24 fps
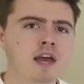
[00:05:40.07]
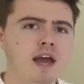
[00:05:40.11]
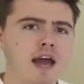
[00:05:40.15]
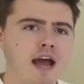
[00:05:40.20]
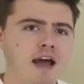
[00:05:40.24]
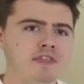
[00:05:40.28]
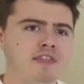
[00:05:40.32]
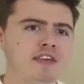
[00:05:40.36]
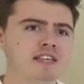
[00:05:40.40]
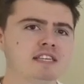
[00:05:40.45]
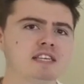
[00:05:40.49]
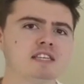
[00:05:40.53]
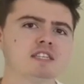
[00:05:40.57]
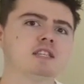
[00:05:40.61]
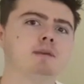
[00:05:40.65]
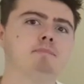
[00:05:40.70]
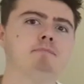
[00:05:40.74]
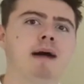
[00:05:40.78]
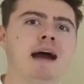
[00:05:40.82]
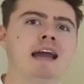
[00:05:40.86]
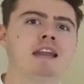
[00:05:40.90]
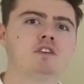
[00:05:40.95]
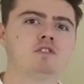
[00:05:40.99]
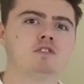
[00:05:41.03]
And this is the
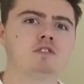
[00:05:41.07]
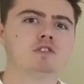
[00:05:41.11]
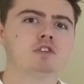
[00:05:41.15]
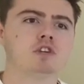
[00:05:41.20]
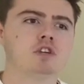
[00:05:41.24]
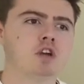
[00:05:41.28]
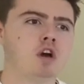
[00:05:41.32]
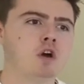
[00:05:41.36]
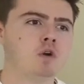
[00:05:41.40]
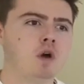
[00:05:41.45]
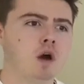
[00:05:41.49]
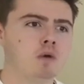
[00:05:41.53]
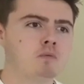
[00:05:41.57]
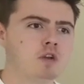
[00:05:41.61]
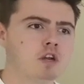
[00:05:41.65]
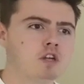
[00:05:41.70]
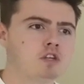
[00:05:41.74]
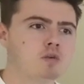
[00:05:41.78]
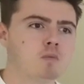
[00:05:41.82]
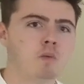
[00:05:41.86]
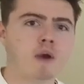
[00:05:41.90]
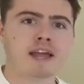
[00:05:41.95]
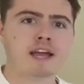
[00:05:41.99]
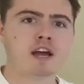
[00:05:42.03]
balance, you know. I want you
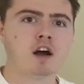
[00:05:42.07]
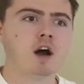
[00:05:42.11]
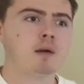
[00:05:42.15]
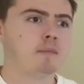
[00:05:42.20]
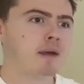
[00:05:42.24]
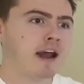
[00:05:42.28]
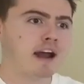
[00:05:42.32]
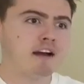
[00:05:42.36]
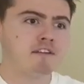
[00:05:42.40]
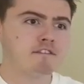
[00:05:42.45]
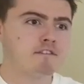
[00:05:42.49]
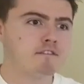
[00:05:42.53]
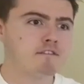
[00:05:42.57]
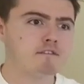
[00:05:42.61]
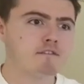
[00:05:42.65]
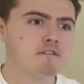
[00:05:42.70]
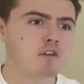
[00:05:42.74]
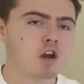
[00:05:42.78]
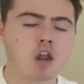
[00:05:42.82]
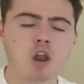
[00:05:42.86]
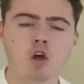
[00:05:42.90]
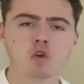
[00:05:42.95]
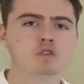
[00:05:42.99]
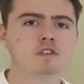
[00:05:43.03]
to wake up and have
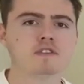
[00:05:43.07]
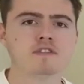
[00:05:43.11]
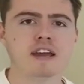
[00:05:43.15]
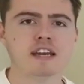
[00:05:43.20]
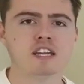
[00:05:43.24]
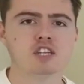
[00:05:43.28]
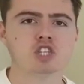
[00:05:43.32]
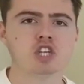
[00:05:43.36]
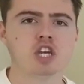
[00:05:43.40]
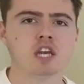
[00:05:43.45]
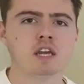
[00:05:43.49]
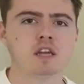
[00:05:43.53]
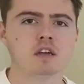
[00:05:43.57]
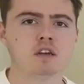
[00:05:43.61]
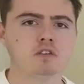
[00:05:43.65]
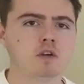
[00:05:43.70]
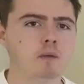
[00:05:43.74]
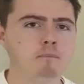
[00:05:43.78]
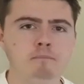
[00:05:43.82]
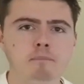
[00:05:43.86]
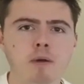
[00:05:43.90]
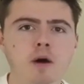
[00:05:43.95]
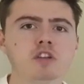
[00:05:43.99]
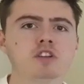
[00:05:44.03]
loads of energy,
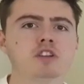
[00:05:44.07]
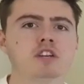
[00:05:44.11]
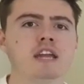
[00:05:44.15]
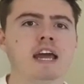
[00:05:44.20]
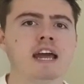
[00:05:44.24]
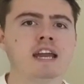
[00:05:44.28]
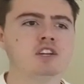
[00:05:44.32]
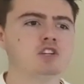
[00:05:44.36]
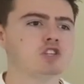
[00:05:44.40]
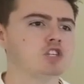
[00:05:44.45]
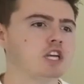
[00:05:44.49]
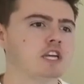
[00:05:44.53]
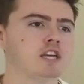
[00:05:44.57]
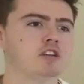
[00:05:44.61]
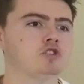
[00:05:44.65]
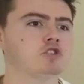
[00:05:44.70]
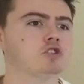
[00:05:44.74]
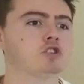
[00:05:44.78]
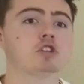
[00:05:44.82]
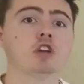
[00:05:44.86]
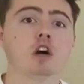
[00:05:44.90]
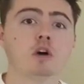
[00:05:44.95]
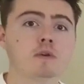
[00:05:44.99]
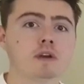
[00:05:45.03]
abundant energy, and
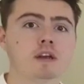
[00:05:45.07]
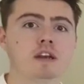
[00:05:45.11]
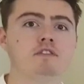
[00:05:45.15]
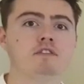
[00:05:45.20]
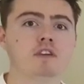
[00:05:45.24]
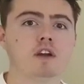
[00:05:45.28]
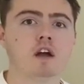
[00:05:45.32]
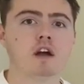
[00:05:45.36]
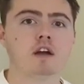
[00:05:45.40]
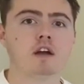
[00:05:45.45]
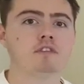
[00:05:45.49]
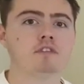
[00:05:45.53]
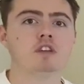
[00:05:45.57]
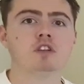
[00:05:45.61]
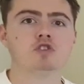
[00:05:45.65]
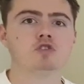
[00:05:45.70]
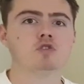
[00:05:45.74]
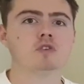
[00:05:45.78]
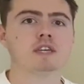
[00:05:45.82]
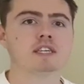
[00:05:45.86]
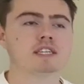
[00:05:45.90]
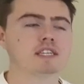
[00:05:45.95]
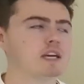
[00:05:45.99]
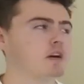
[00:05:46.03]
just go and live your life and
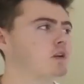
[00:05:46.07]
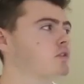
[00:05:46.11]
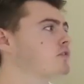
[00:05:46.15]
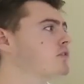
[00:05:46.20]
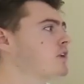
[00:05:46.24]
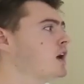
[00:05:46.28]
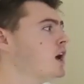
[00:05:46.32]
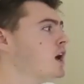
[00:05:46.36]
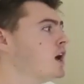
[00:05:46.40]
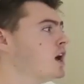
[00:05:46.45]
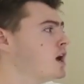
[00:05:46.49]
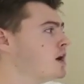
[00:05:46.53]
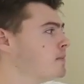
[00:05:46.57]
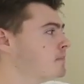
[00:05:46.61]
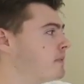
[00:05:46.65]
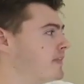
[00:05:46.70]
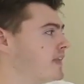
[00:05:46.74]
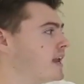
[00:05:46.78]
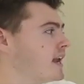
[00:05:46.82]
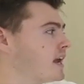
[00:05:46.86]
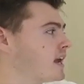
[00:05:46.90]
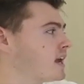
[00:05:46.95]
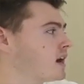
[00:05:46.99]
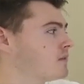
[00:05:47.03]
enjoy yourself. But
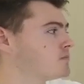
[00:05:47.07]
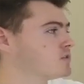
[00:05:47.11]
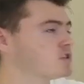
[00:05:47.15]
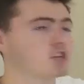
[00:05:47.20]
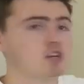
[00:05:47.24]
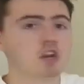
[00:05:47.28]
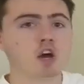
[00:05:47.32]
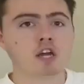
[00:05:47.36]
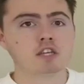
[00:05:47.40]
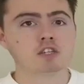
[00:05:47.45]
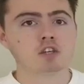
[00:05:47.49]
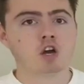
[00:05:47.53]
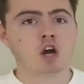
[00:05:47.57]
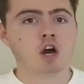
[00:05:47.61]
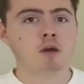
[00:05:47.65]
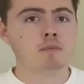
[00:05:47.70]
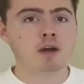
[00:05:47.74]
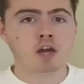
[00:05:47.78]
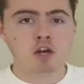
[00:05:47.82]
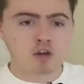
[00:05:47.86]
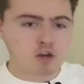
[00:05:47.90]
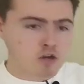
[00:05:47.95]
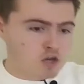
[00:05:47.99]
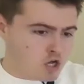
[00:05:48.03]
then it comes to nighttime
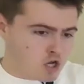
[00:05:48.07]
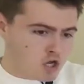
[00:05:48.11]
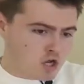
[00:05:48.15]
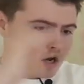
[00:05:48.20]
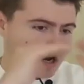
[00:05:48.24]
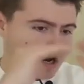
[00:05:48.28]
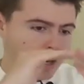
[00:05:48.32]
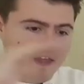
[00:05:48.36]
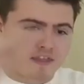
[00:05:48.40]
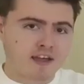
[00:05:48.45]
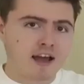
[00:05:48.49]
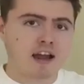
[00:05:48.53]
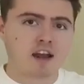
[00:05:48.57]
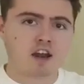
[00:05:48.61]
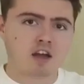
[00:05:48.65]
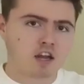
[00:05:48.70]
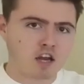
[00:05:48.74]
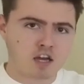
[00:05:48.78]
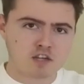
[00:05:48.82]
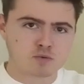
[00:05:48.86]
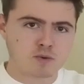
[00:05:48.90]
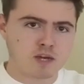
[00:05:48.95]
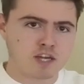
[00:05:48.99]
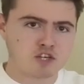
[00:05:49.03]
and like that, like a
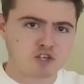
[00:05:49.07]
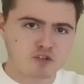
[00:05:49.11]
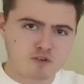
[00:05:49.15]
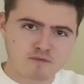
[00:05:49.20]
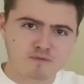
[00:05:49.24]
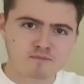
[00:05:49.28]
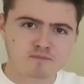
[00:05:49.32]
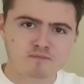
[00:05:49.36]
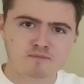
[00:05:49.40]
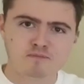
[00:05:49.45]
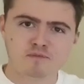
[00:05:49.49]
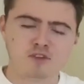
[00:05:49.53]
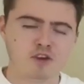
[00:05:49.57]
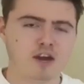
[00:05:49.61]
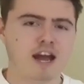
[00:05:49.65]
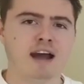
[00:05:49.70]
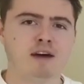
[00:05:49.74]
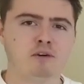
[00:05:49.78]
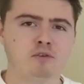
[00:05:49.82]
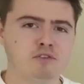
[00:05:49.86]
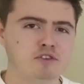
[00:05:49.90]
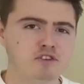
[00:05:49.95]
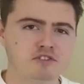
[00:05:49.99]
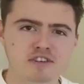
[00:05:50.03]
light switch, you're
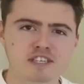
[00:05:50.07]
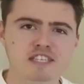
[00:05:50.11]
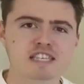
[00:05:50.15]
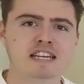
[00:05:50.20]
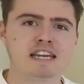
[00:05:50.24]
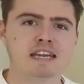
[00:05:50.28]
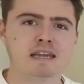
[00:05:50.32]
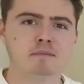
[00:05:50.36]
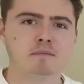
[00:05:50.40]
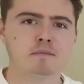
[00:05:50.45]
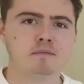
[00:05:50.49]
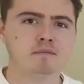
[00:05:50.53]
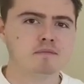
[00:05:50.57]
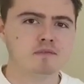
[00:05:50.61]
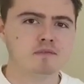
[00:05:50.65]
out, you're asleep,